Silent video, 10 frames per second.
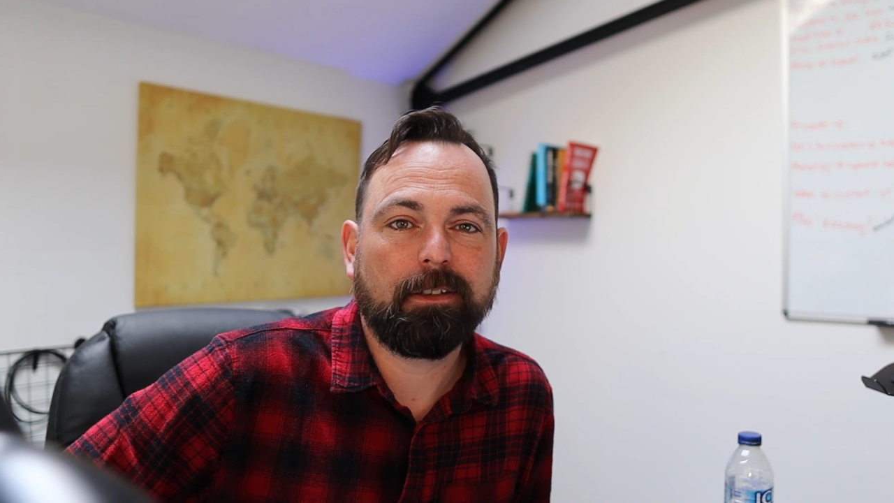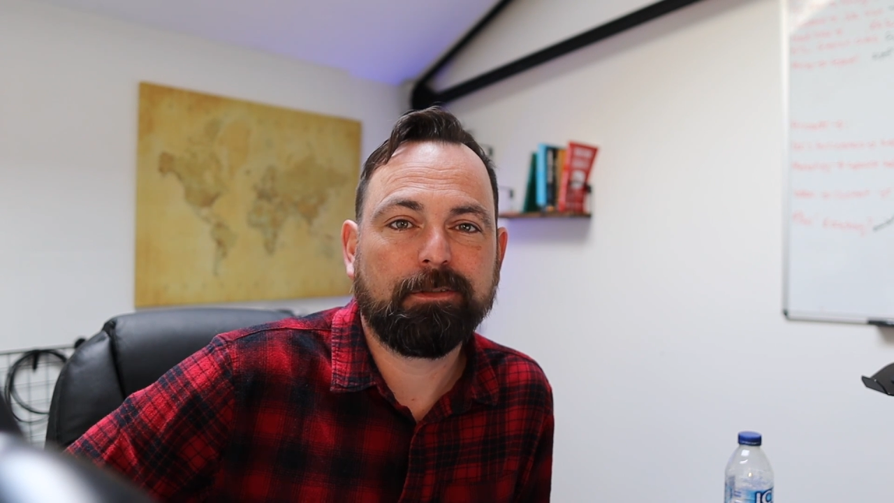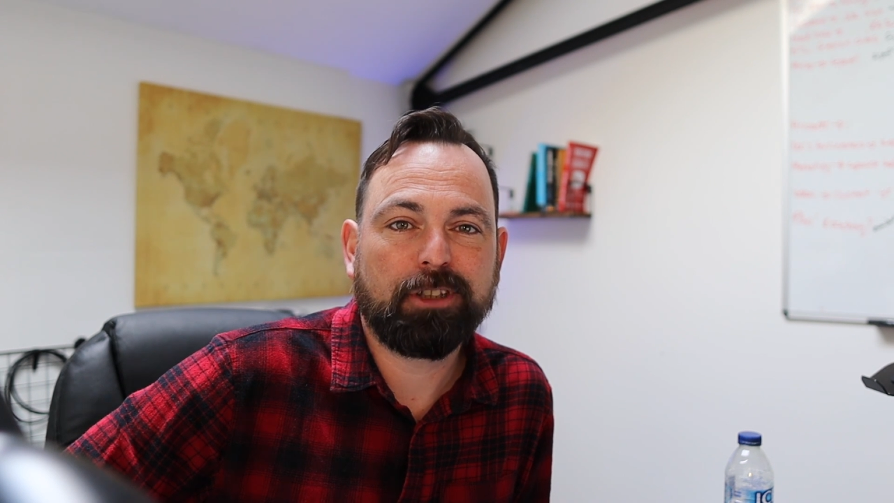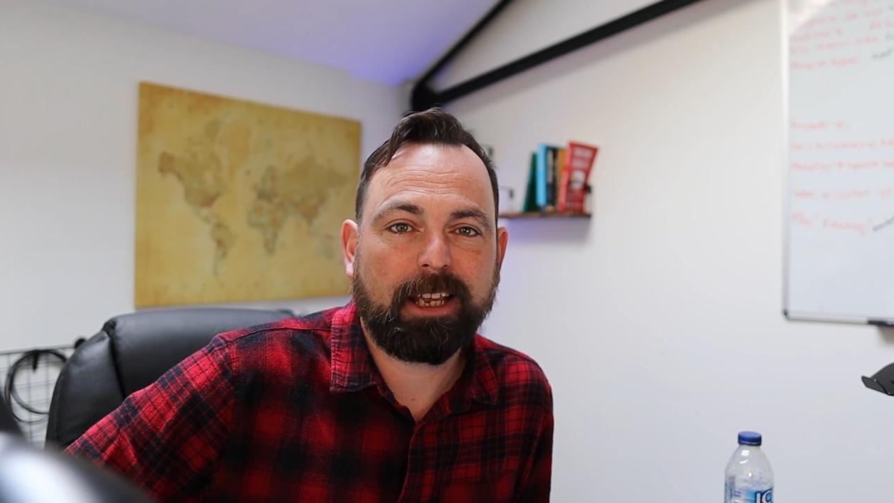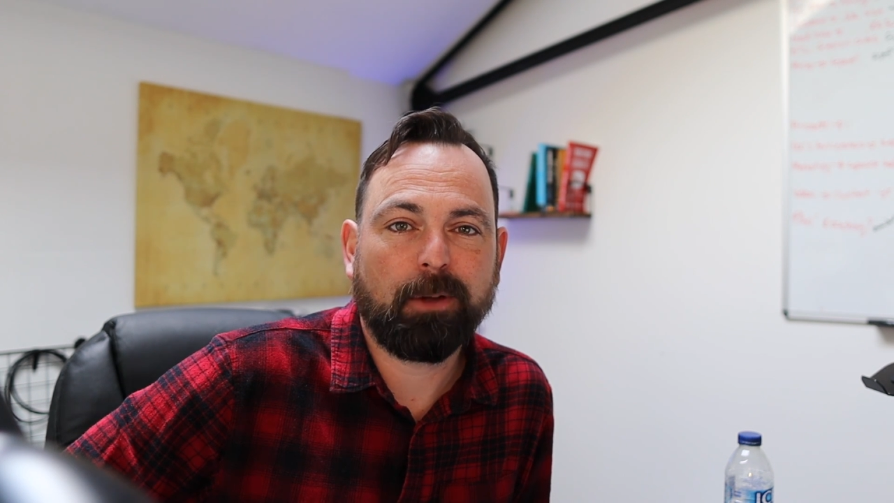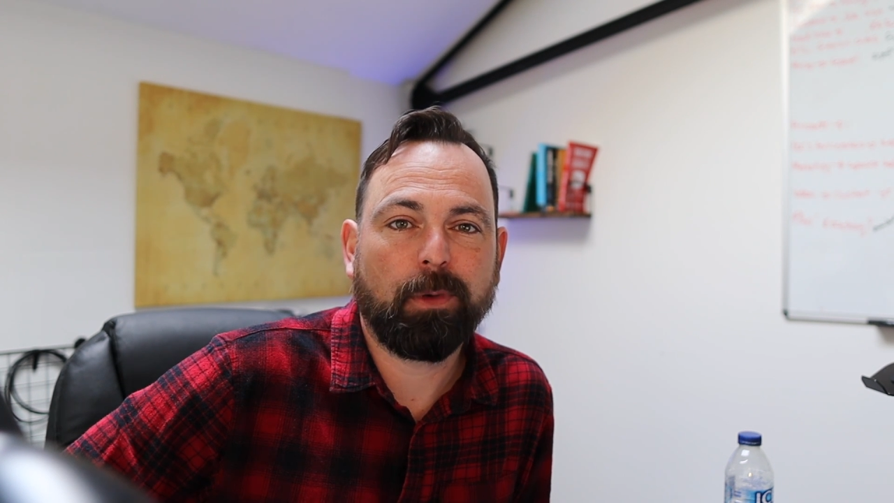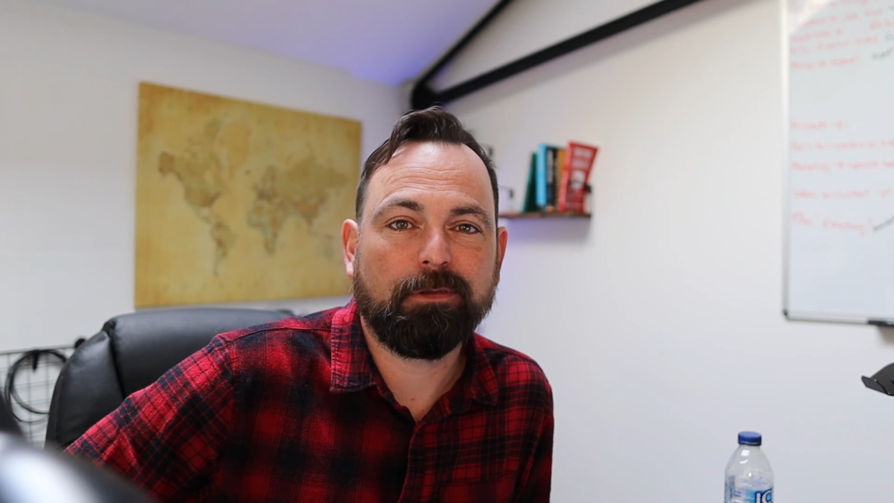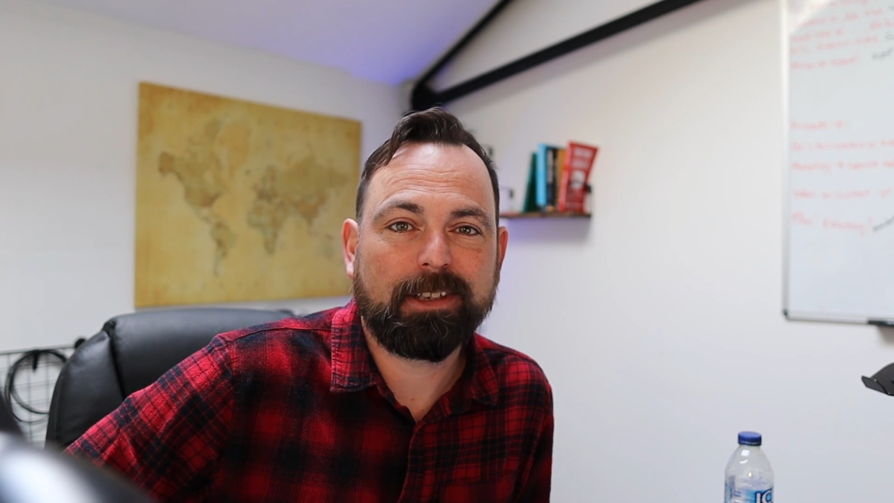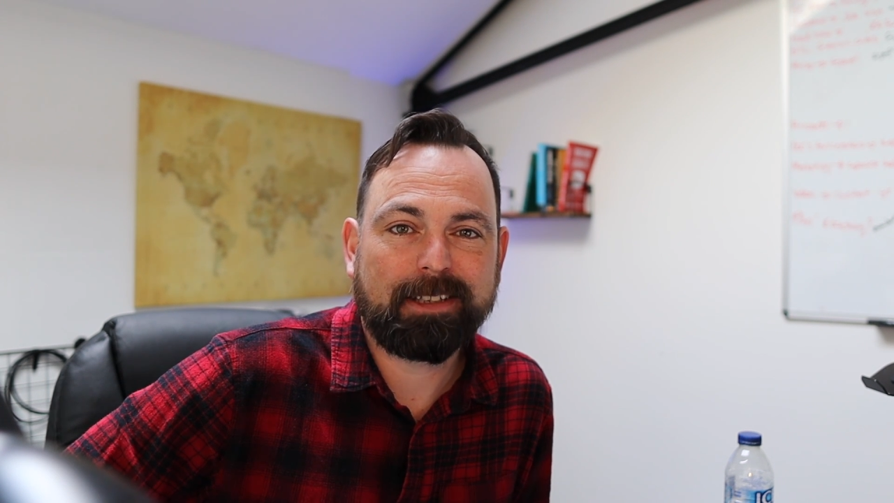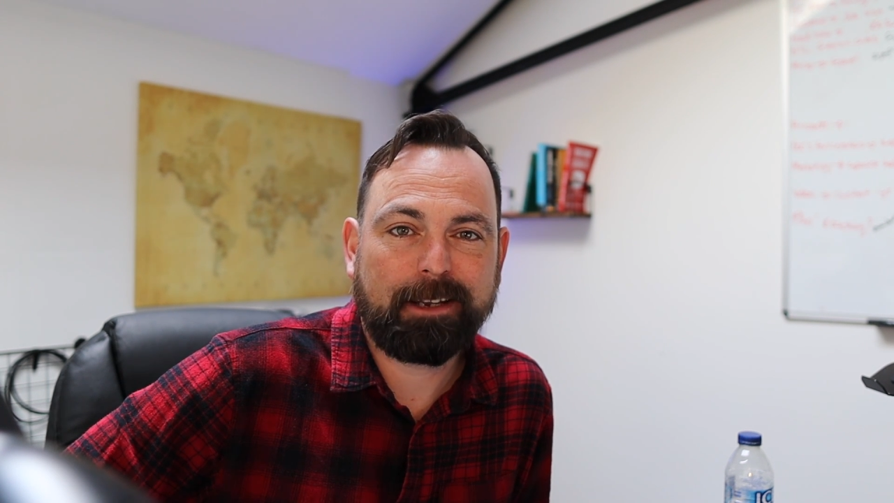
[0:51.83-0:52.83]
of checking
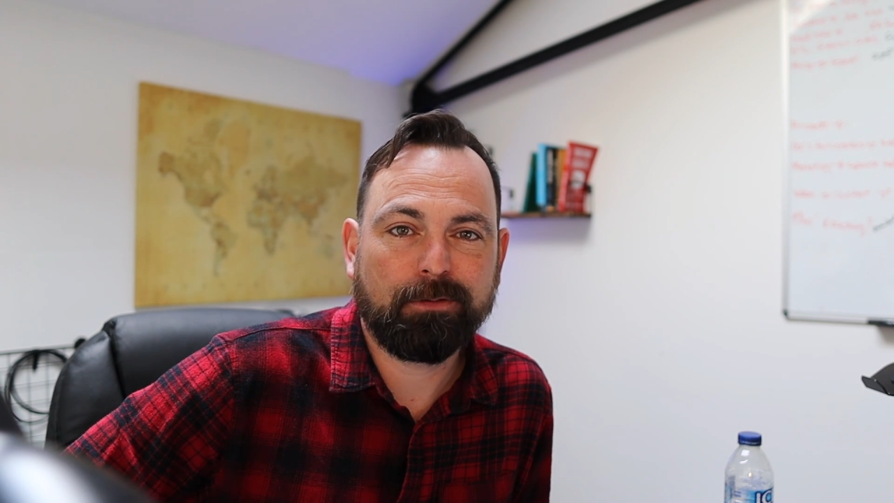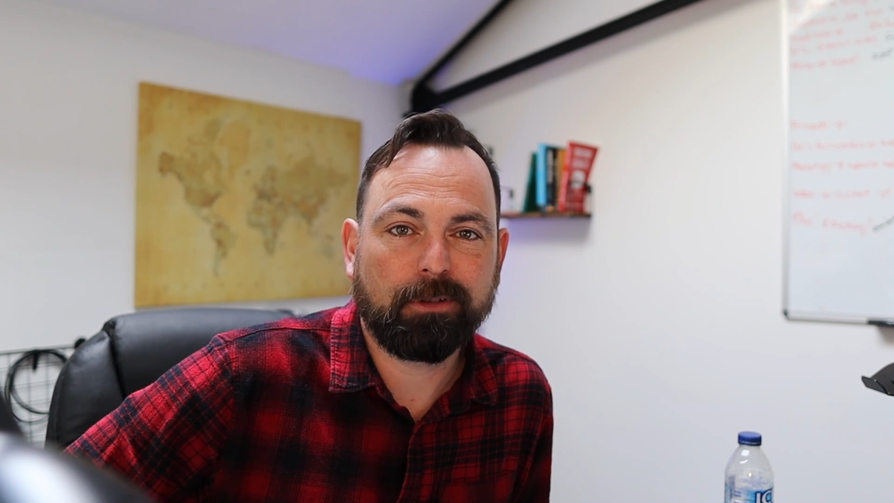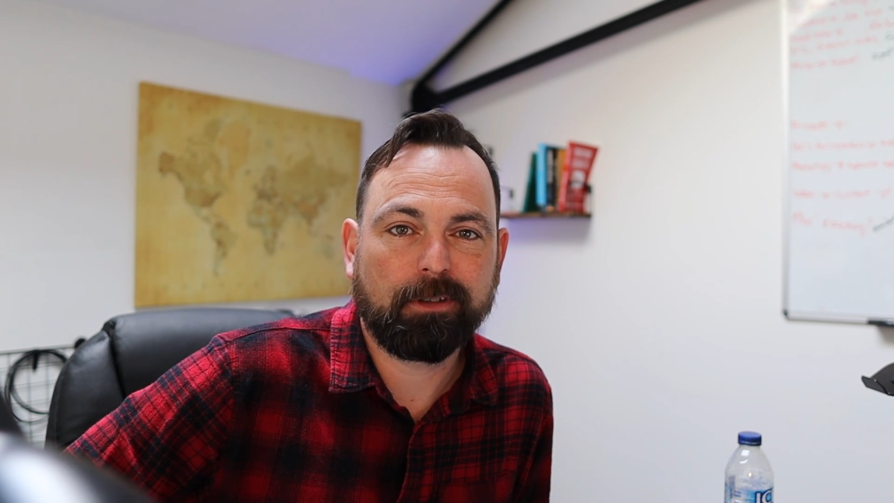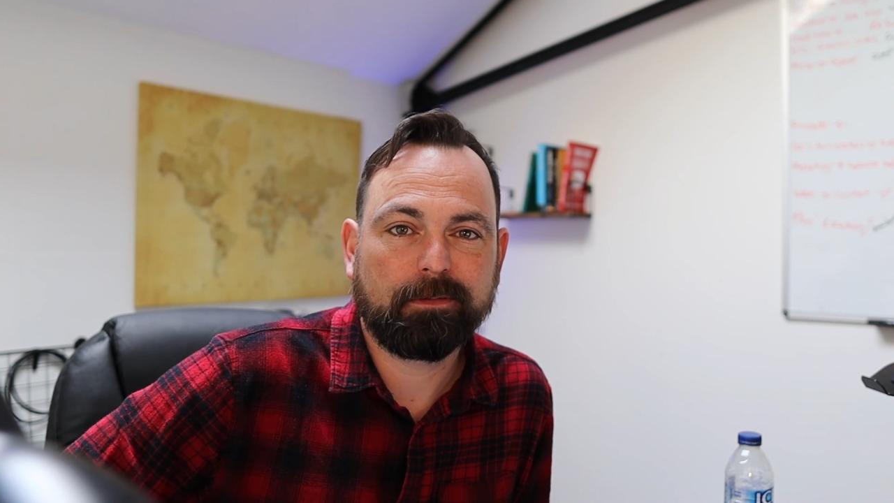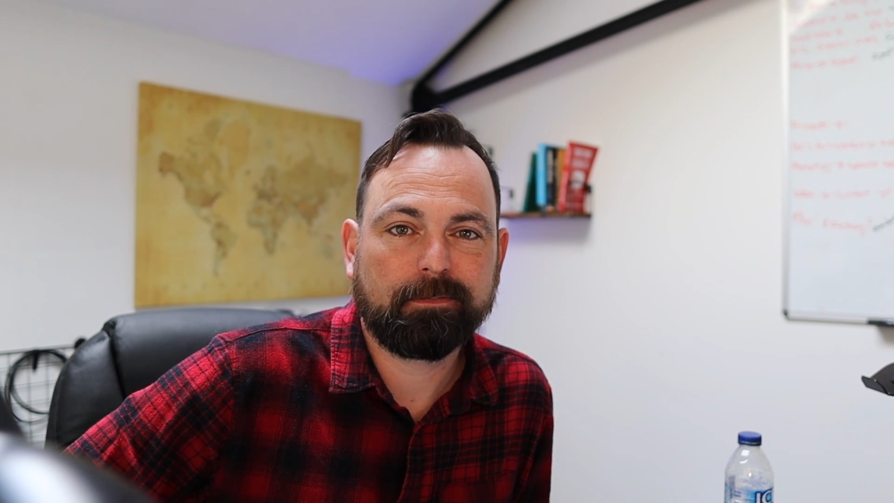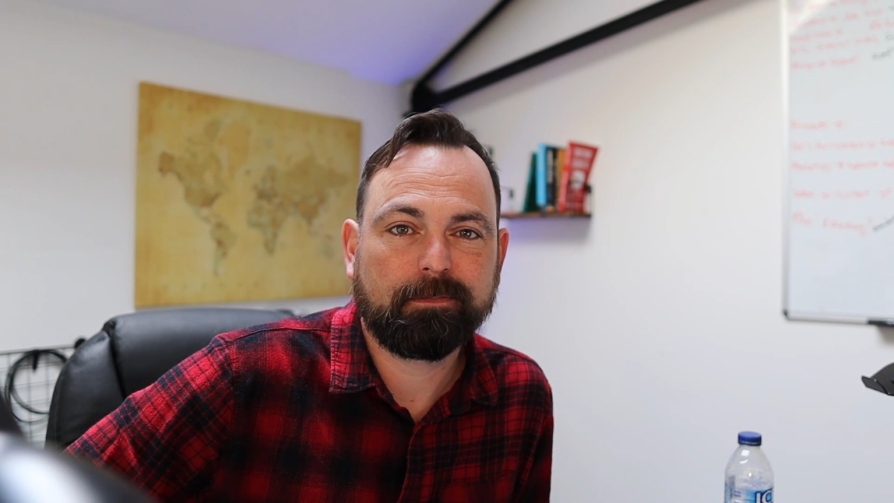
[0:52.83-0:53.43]
whether it's safe or not.